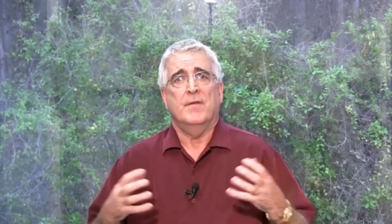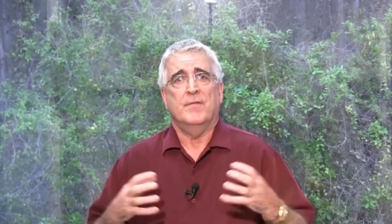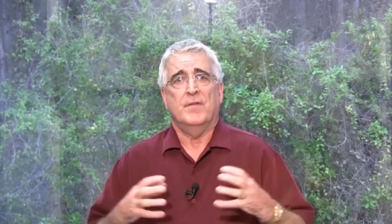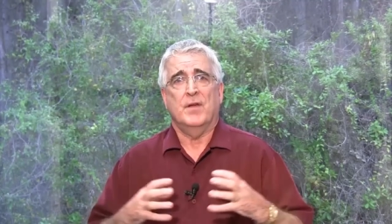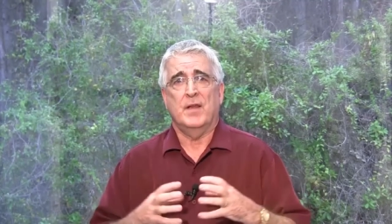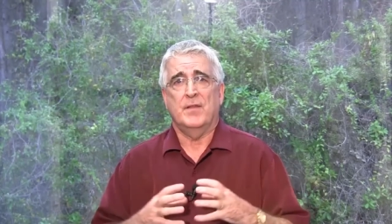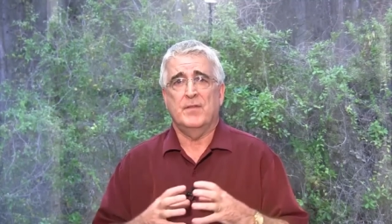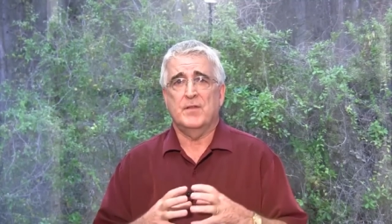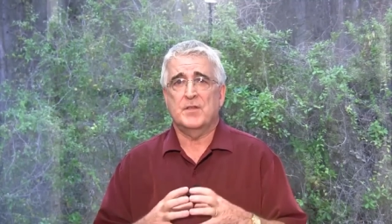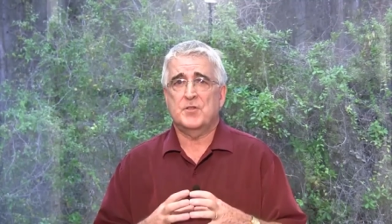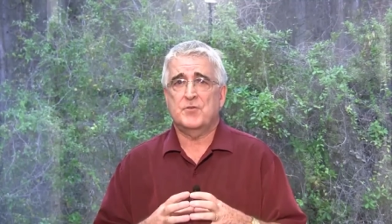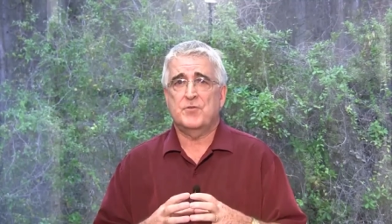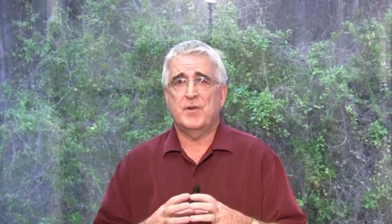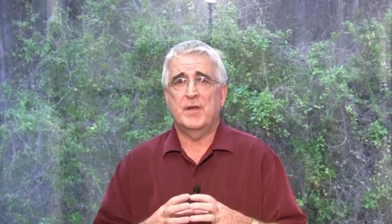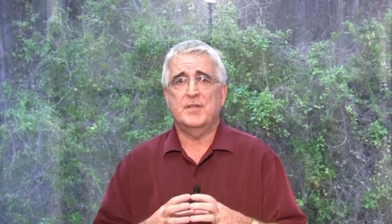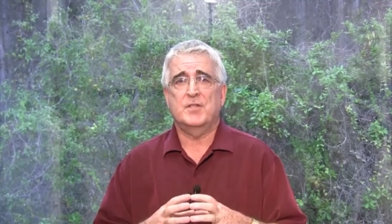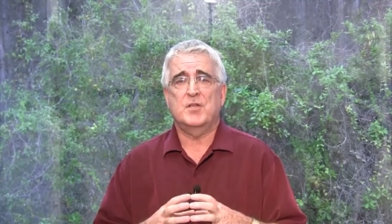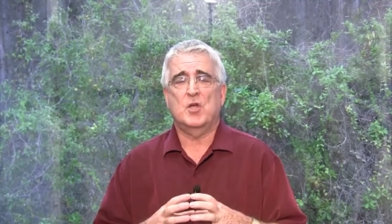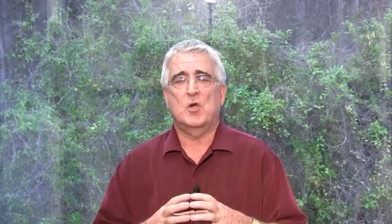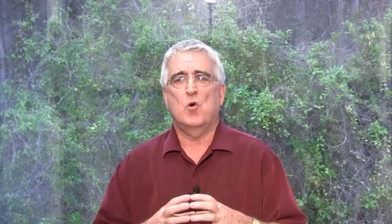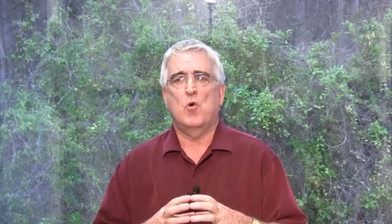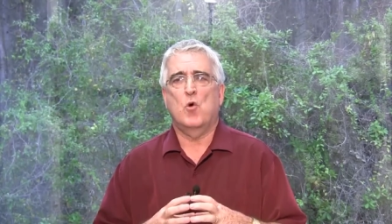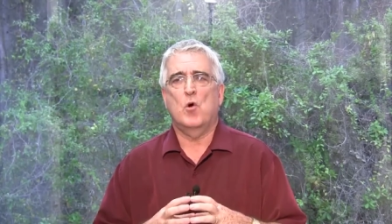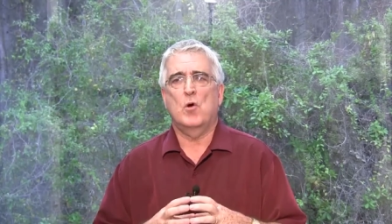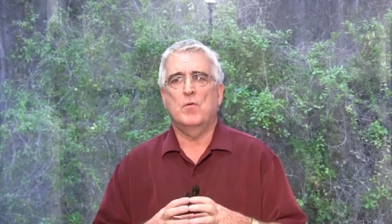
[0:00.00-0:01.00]
Any of this strikes
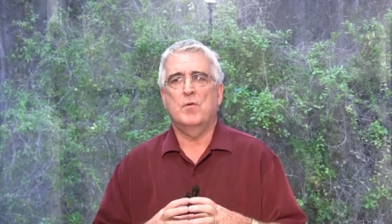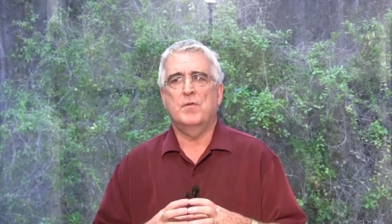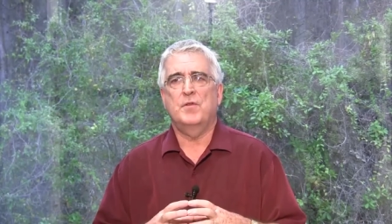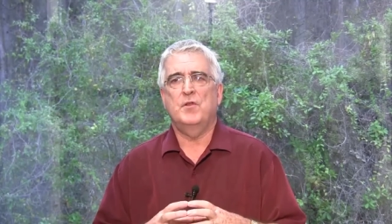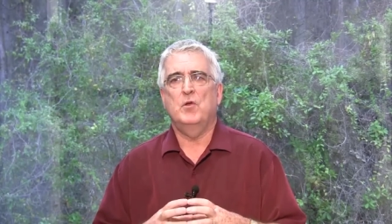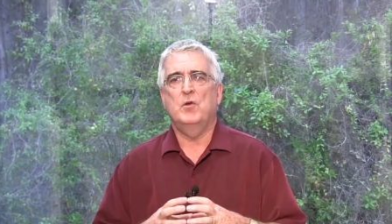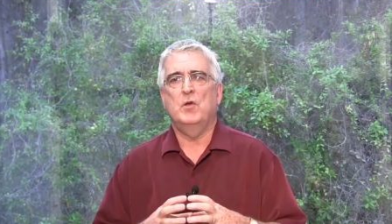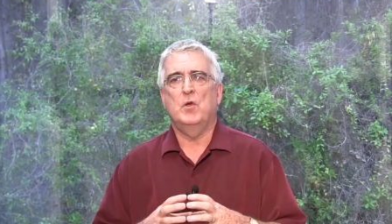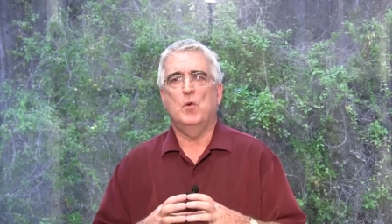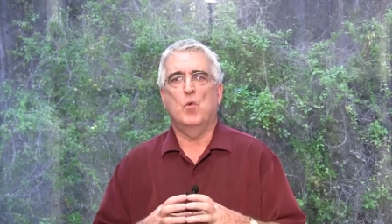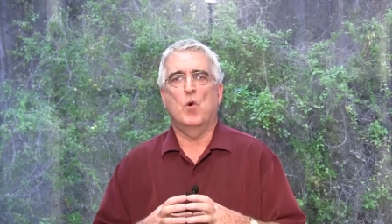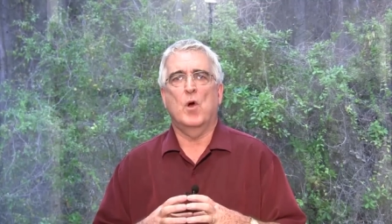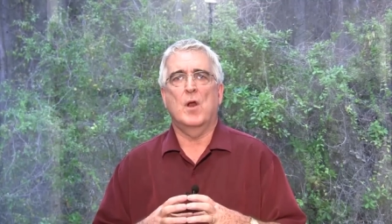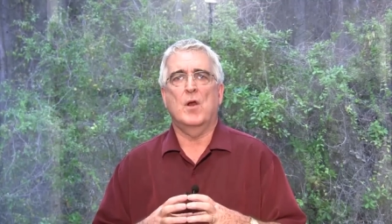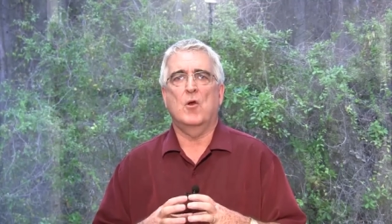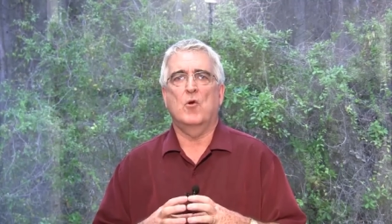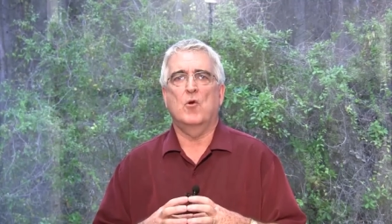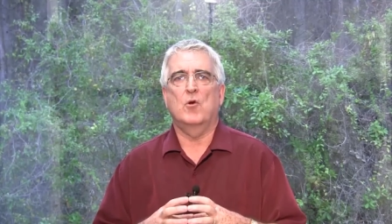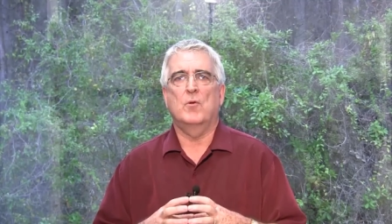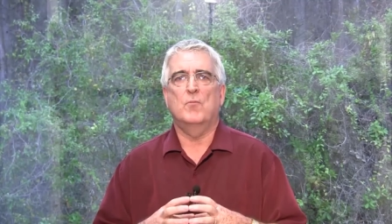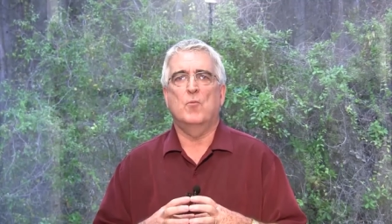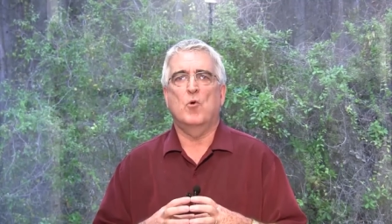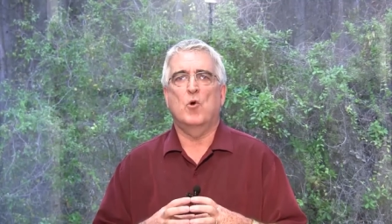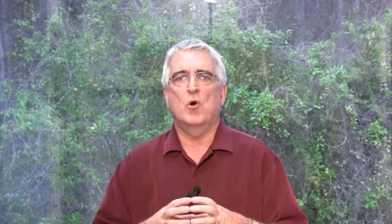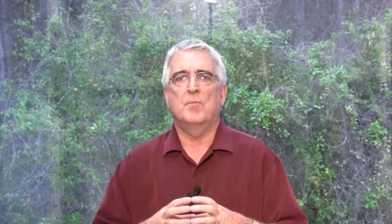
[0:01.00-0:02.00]
a chord with you and you want to
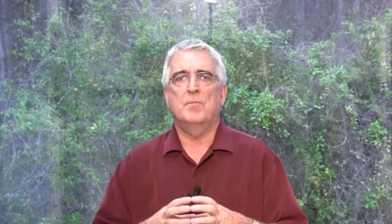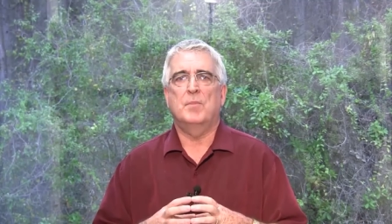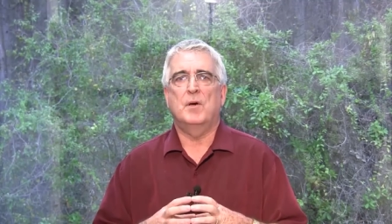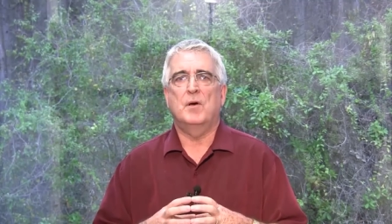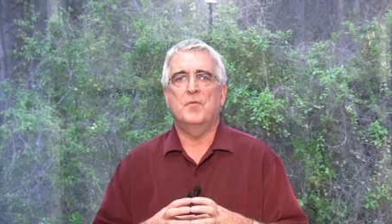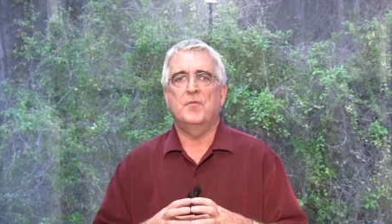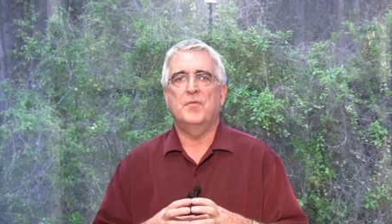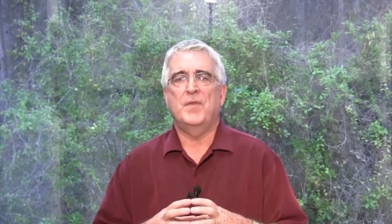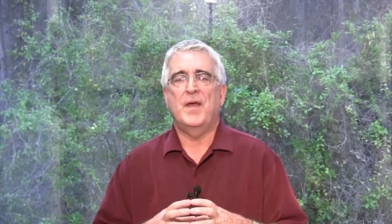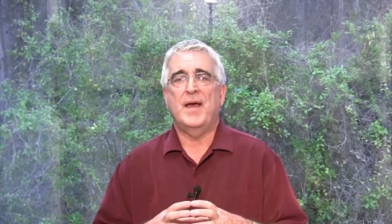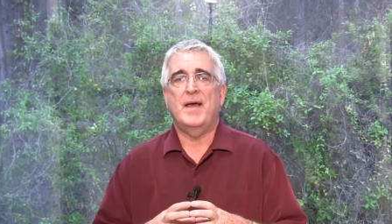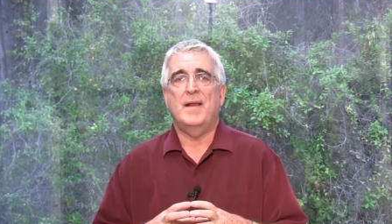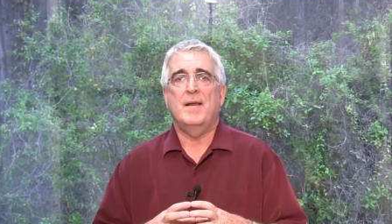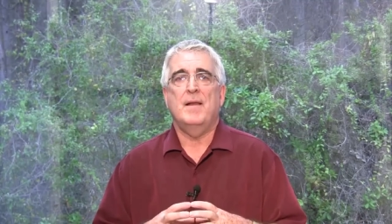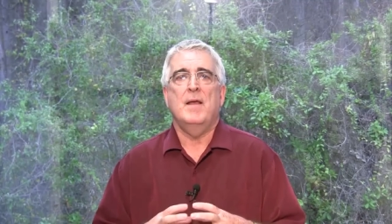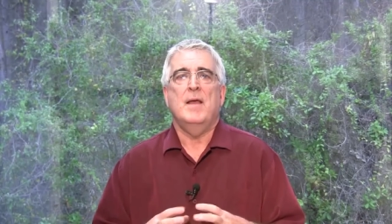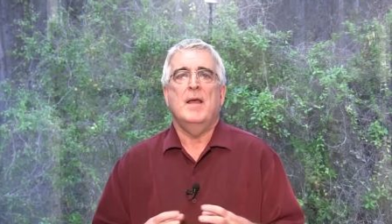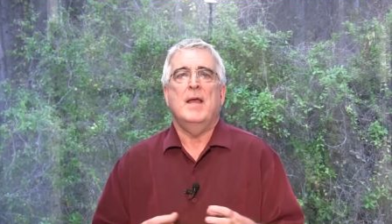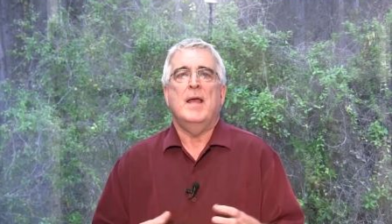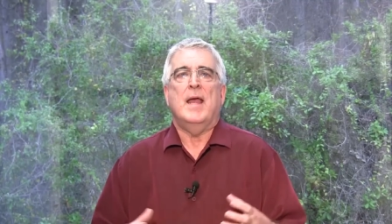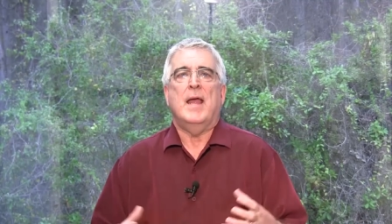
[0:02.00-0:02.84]
learn more about that,